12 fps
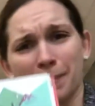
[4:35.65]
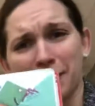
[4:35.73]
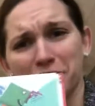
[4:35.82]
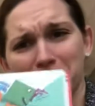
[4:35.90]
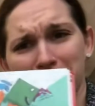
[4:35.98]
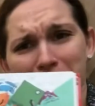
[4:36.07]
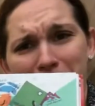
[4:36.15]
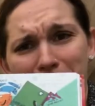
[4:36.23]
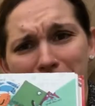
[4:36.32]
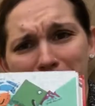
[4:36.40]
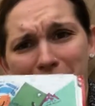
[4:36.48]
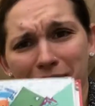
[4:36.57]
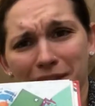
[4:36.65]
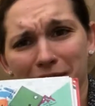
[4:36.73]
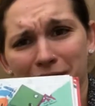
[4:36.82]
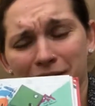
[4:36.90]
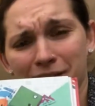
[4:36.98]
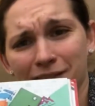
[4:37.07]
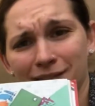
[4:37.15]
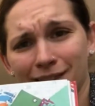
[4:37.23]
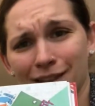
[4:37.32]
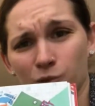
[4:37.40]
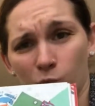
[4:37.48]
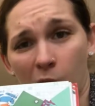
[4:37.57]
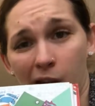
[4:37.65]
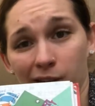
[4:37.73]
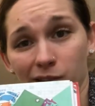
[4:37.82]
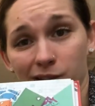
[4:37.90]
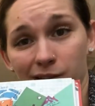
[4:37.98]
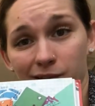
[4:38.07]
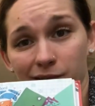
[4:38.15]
better? That's wild.